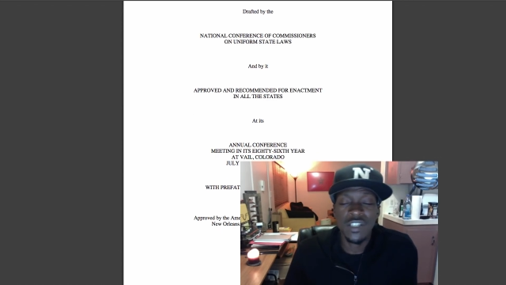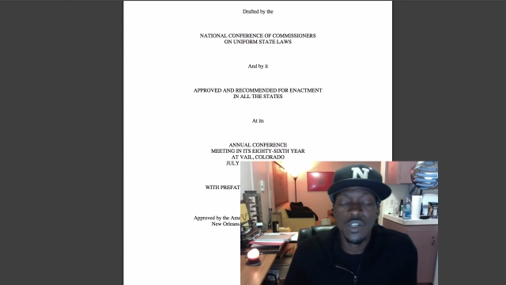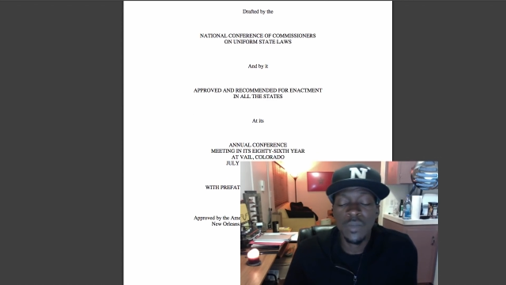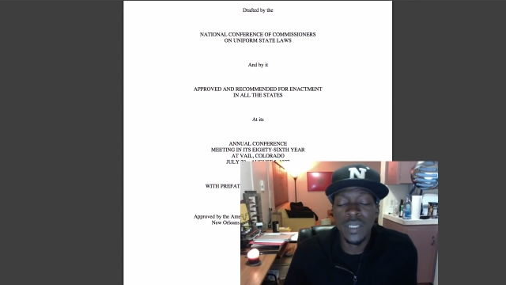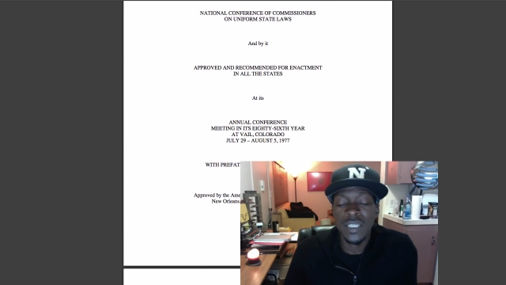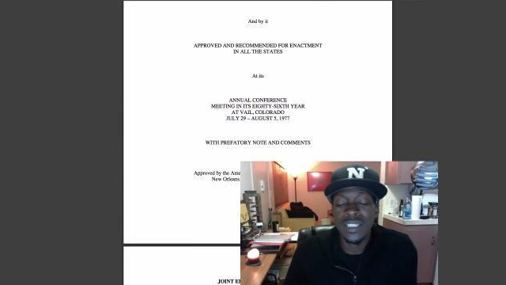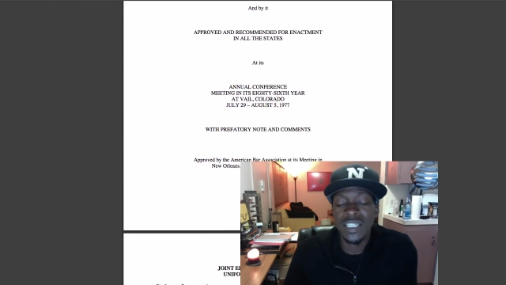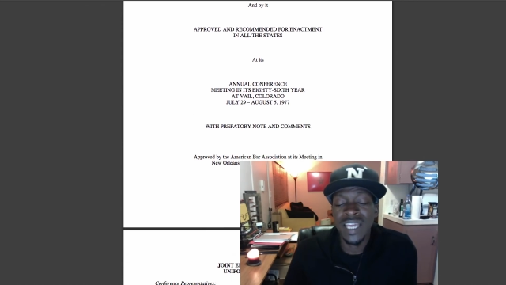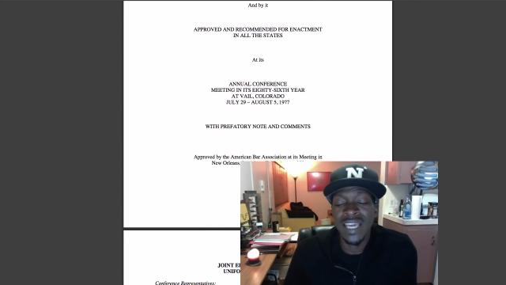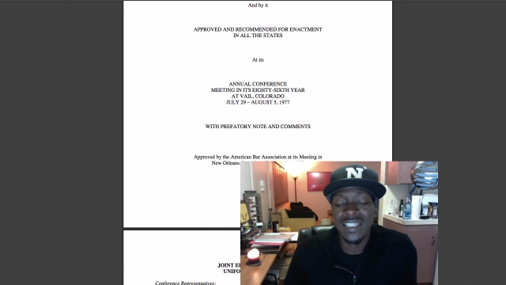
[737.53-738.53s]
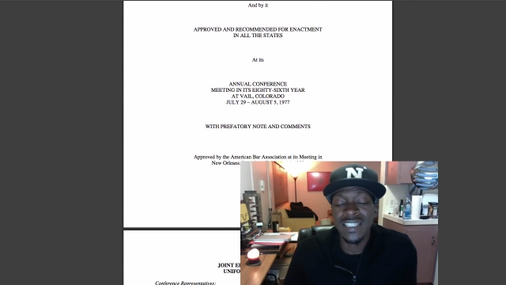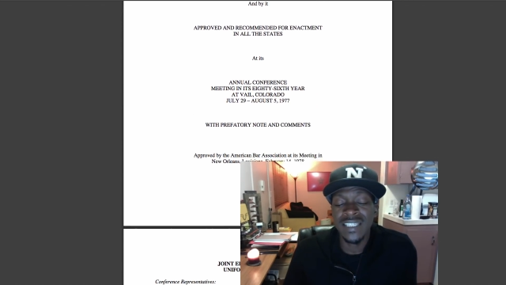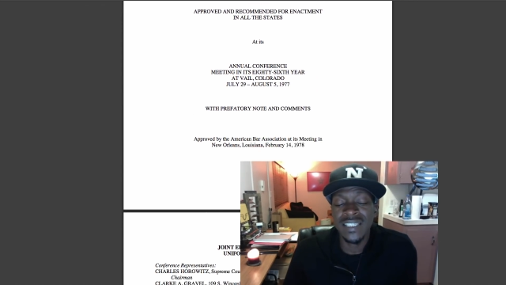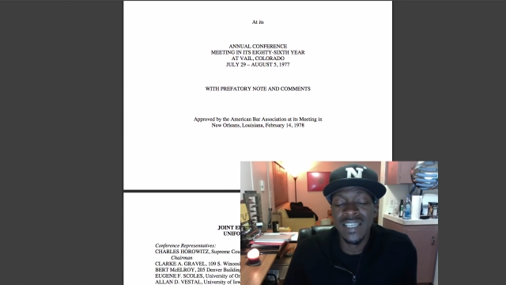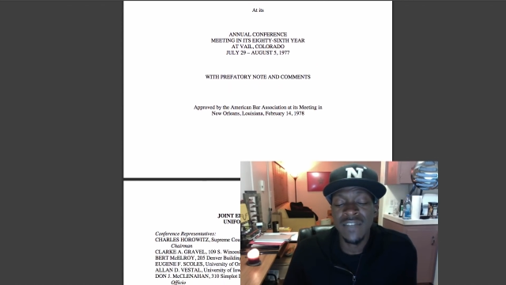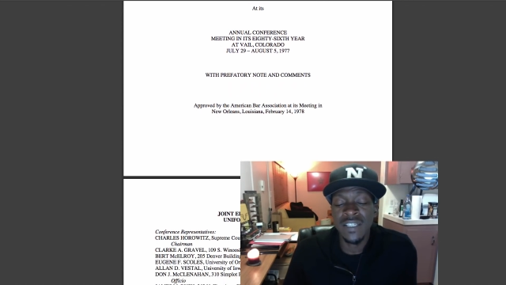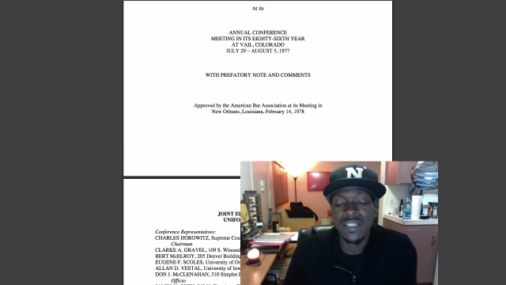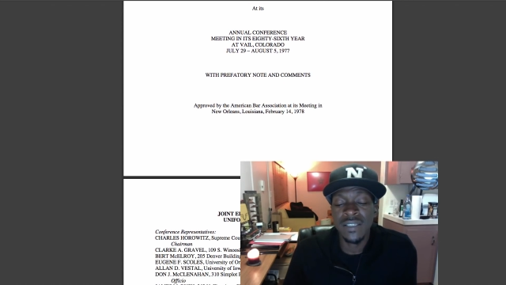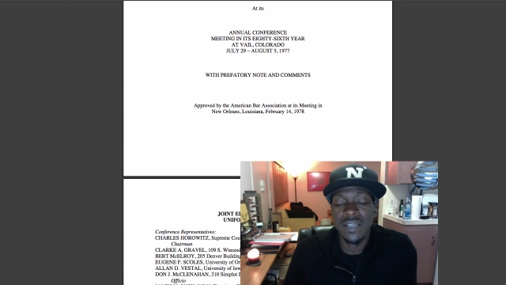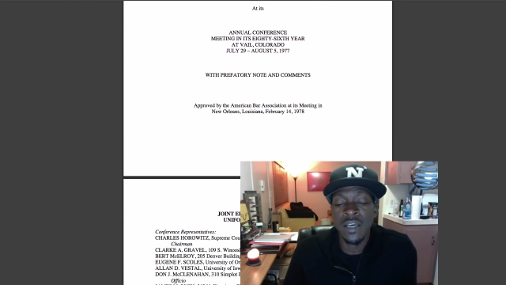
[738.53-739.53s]
took place in the
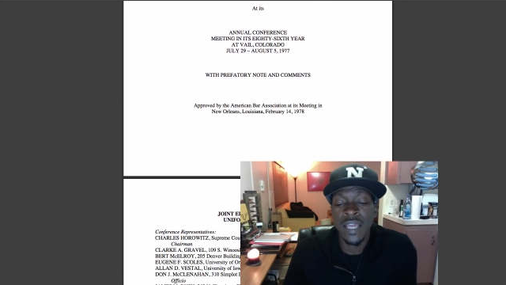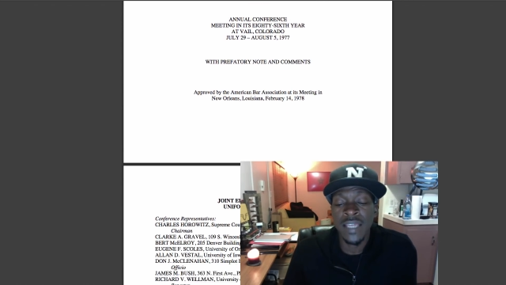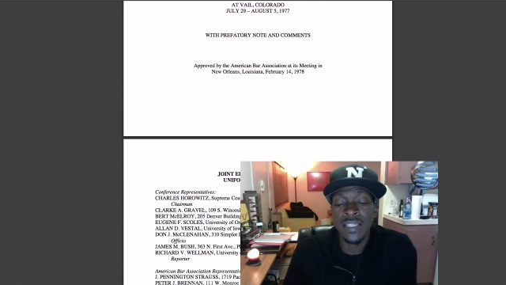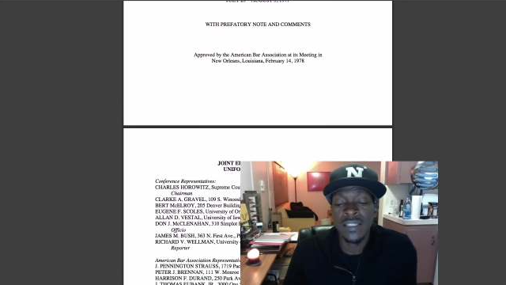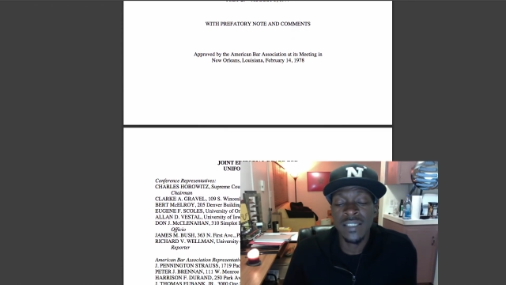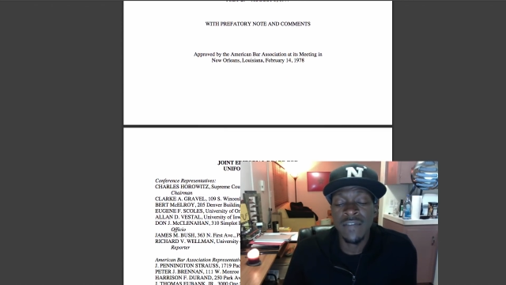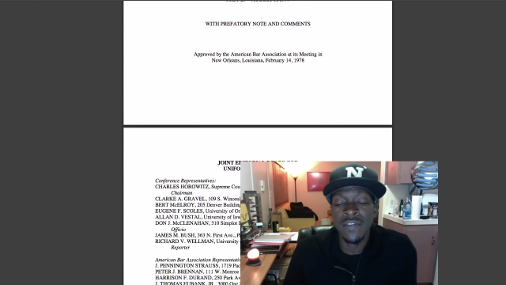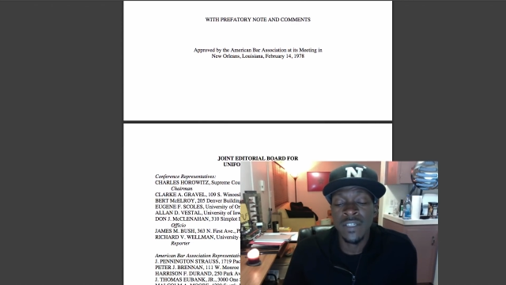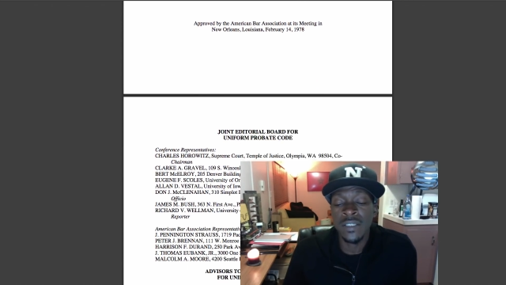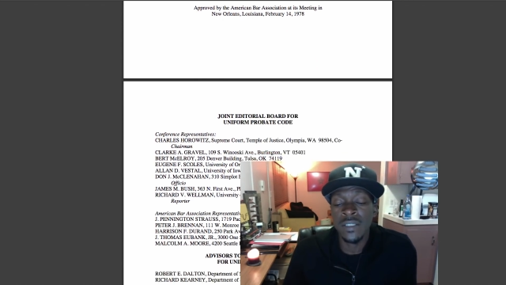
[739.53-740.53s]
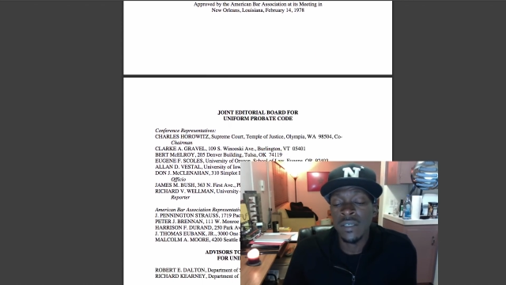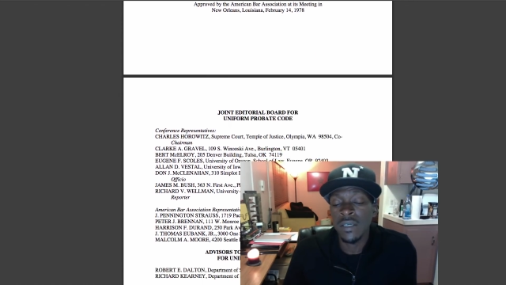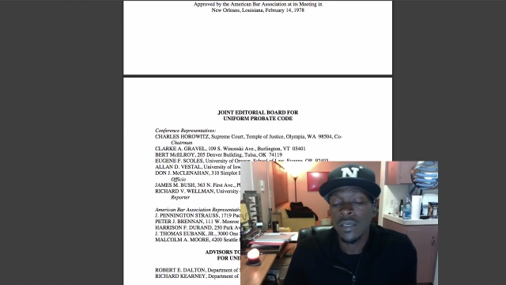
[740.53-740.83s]
1970s,